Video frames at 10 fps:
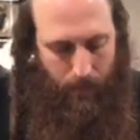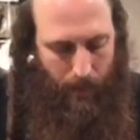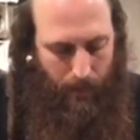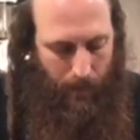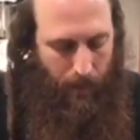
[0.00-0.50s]

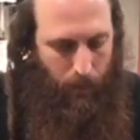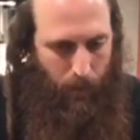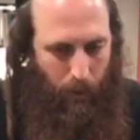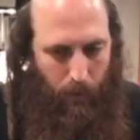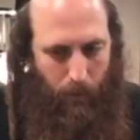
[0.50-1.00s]
I'll tell you
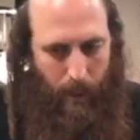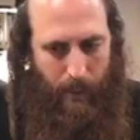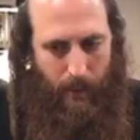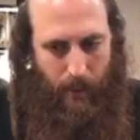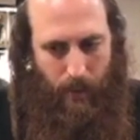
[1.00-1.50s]
now the
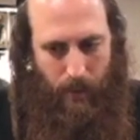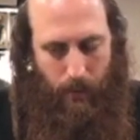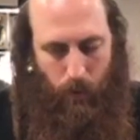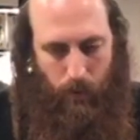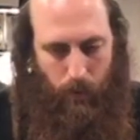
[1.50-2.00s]
blessings,
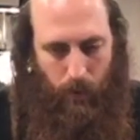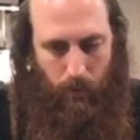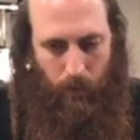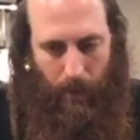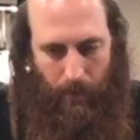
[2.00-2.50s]
what you need
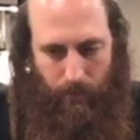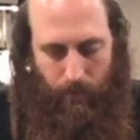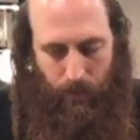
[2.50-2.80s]
to have.